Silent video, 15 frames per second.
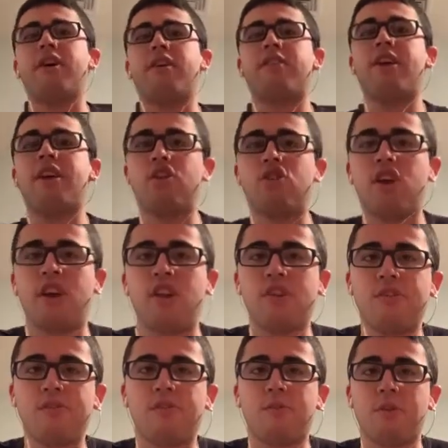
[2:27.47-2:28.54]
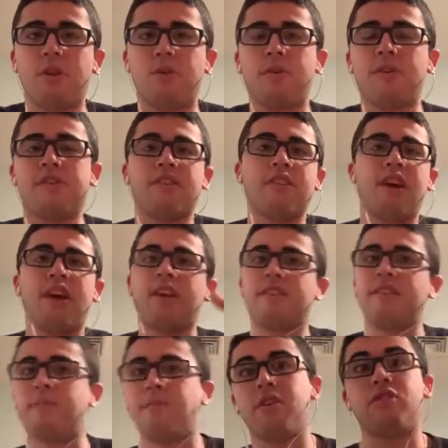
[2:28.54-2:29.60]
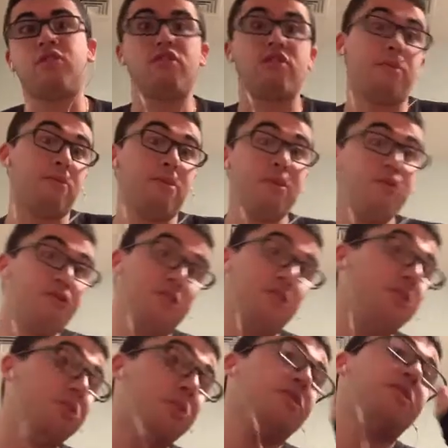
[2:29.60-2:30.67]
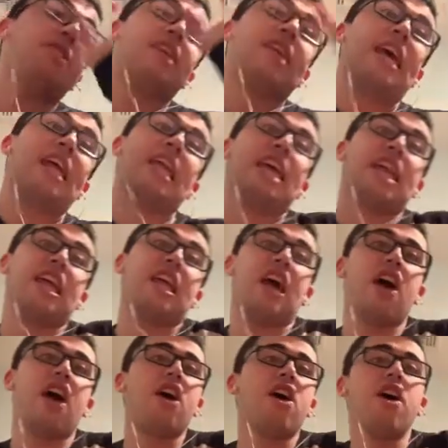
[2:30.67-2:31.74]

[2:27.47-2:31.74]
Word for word: because I had to change it from what it was because I got accepted under something different. It was yada yada yada.